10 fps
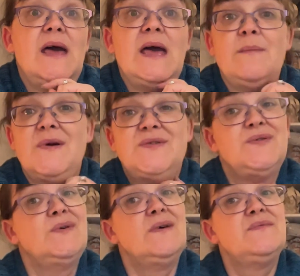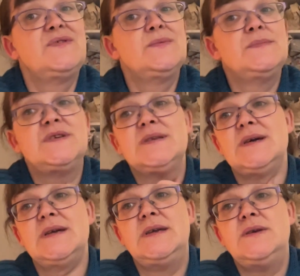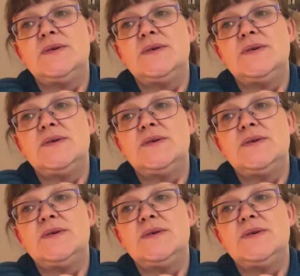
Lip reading: I do have Zoom tonight,